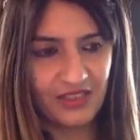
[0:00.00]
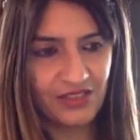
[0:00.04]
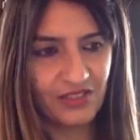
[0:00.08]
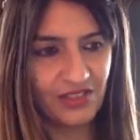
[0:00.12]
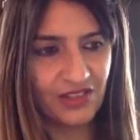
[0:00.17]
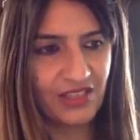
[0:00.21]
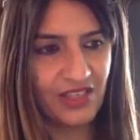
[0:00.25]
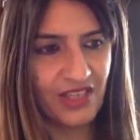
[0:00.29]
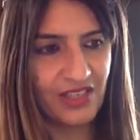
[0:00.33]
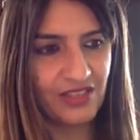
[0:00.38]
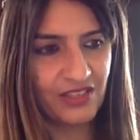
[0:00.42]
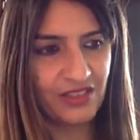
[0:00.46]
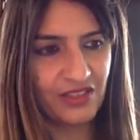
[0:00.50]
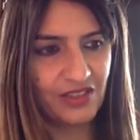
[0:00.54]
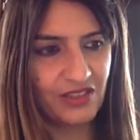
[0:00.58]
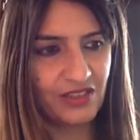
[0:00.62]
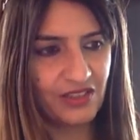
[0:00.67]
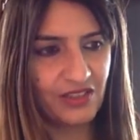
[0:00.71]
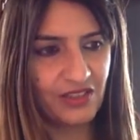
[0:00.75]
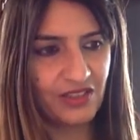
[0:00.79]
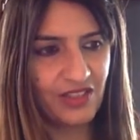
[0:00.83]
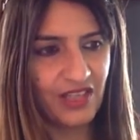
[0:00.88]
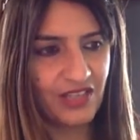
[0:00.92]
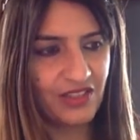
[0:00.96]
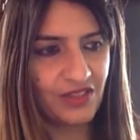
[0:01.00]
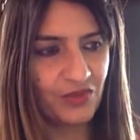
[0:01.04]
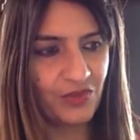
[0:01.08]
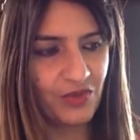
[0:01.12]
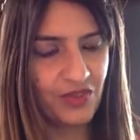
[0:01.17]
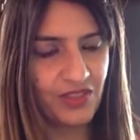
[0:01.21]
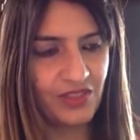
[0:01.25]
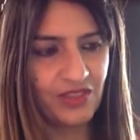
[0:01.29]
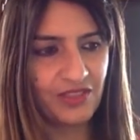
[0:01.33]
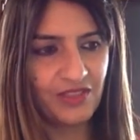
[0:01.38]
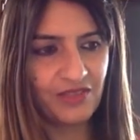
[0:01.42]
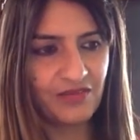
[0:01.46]
So that's
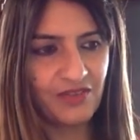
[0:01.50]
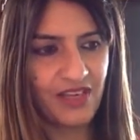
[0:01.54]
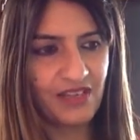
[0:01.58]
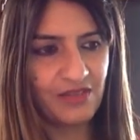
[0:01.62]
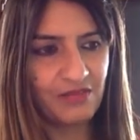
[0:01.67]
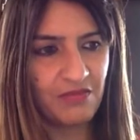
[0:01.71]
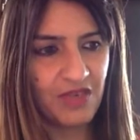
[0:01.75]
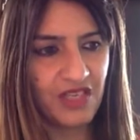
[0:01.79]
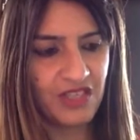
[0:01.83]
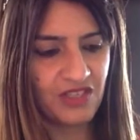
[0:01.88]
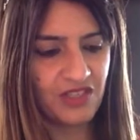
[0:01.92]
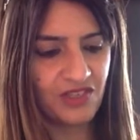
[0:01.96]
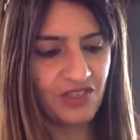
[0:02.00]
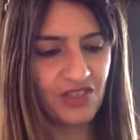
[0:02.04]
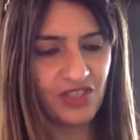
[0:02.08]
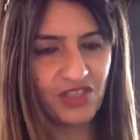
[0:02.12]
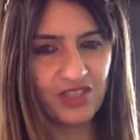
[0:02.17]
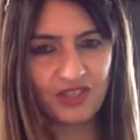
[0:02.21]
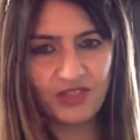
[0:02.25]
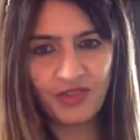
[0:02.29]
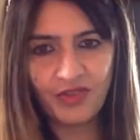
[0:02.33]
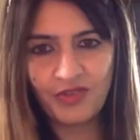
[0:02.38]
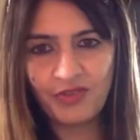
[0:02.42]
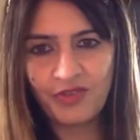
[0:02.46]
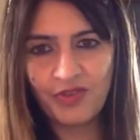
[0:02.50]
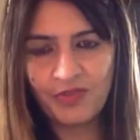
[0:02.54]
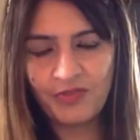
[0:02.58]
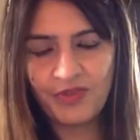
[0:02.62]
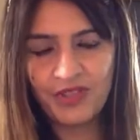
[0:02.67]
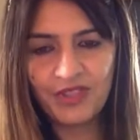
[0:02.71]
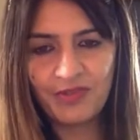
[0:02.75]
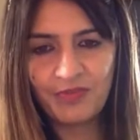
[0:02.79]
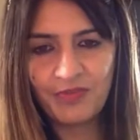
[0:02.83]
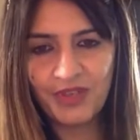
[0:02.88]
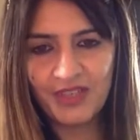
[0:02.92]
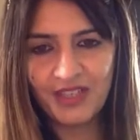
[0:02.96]
what the divine message is or from
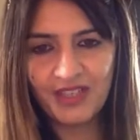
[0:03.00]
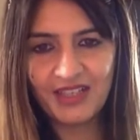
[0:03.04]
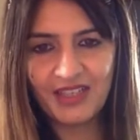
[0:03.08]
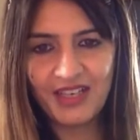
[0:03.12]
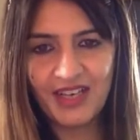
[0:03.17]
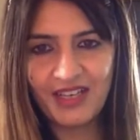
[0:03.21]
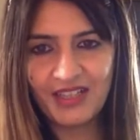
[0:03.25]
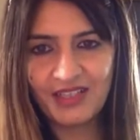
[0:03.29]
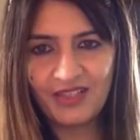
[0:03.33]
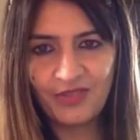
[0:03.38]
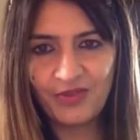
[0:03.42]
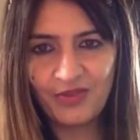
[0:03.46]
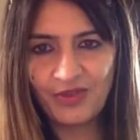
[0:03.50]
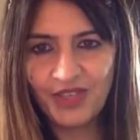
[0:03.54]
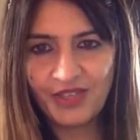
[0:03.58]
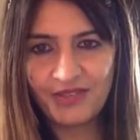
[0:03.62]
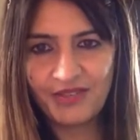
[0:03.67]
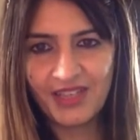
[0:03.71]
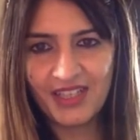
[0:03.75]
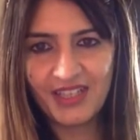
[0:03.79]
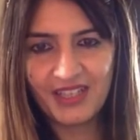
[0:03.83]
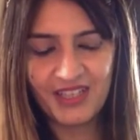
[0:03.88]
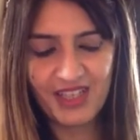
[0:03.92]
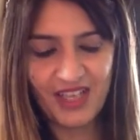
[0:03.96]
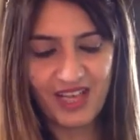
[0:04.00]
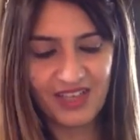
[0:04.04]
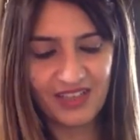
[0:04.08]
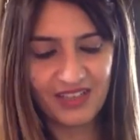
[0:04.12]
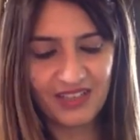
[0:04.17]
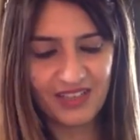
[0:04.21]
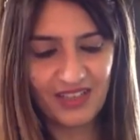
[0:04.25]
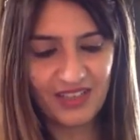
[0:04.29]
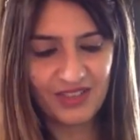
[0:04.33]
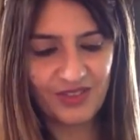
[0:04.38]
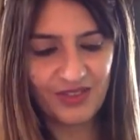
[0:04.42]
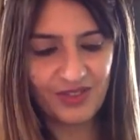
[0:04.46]
the spirit guides or whatever I channel.
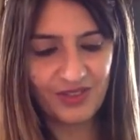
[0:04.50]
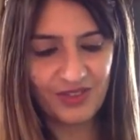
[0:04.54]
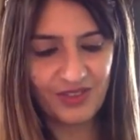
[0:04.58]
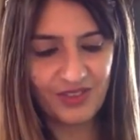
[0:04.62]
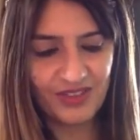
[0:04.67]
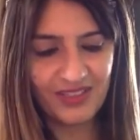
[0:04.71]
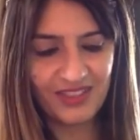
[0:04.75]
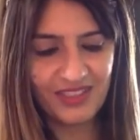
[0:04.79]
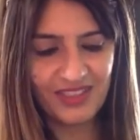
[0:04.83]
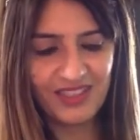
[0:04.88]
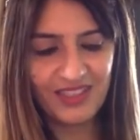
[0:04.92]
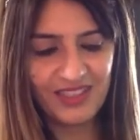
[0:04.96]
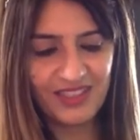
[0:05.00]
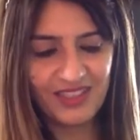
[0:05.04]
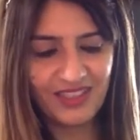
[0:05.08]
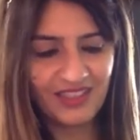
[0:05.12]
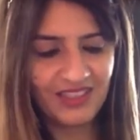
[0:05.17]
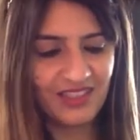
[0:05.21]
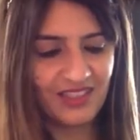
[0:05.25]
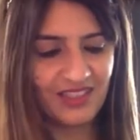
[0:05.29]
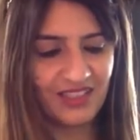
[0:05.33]
That don't see this.